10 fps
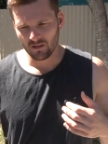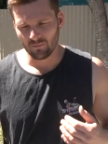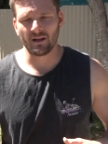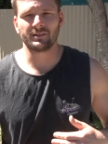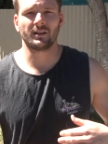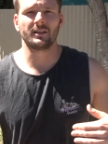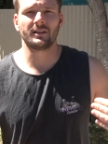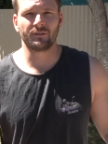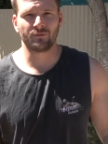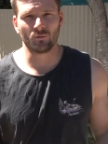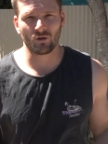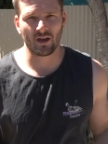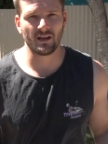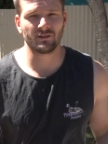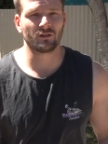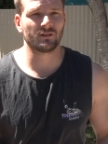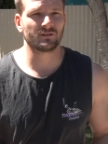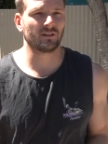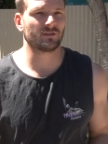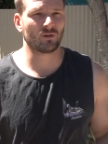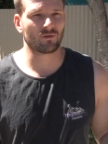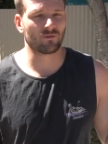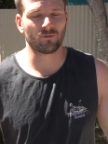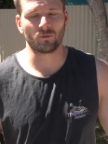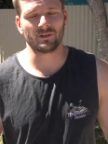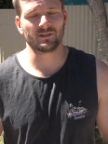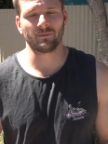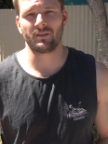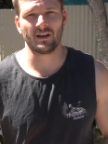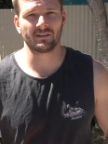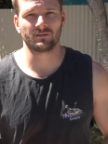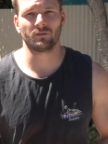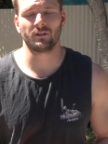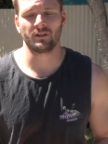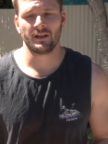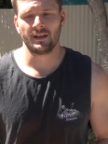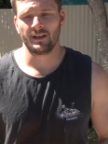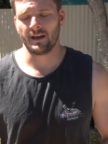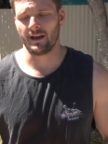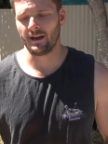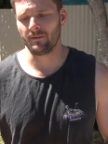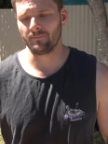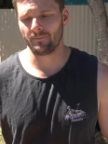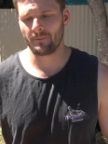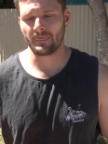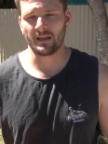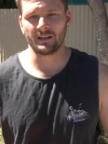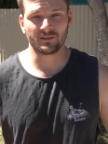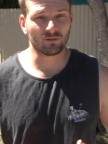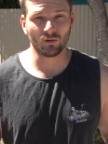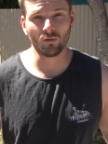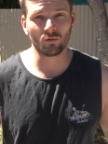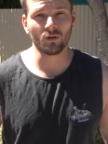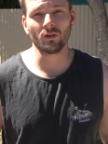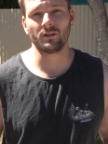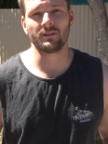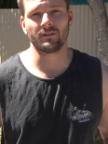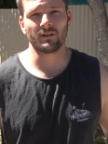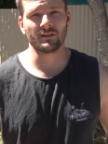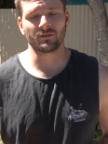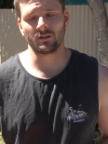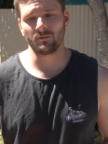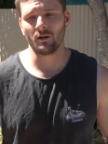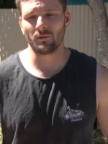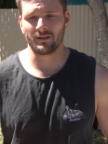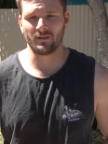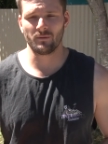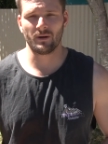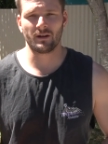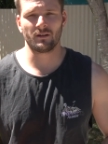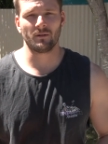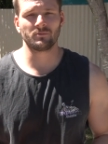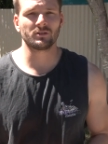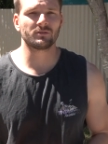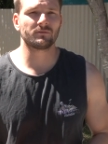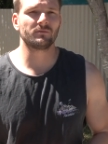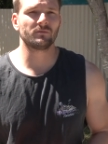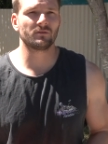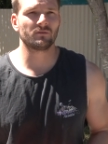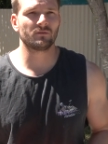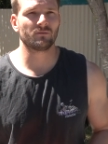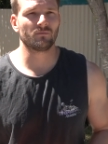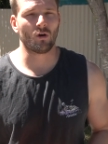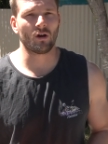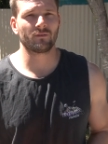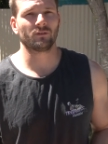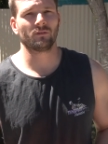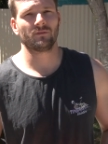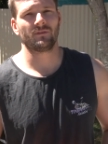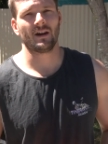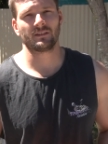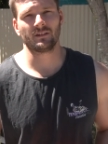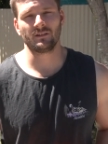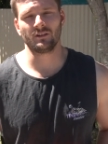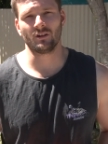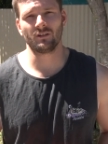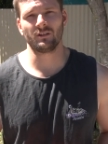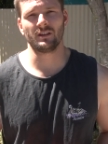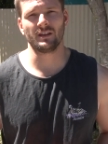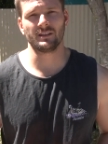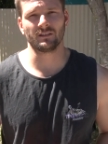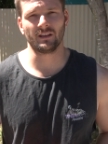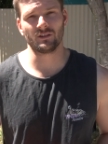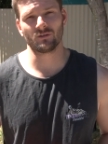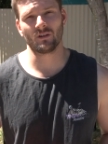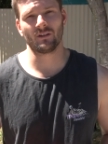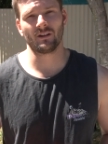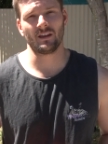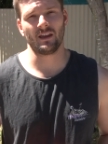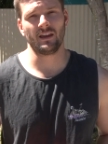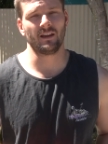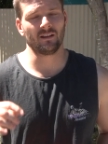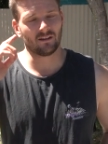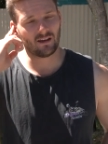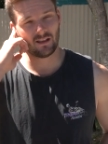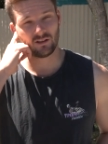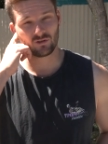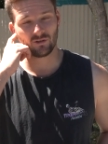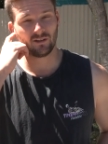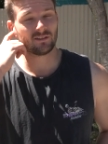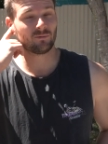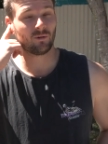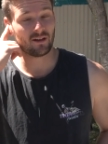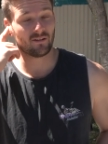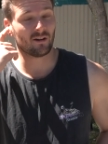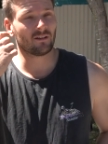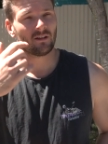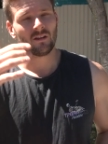But starting to get a few more Ks on it. It's got like 240 something thousand on it, um, and it's all good and runs really well, whatever. But I'm just mindful of the fact that you know it's a Land Rover and electronics and whatever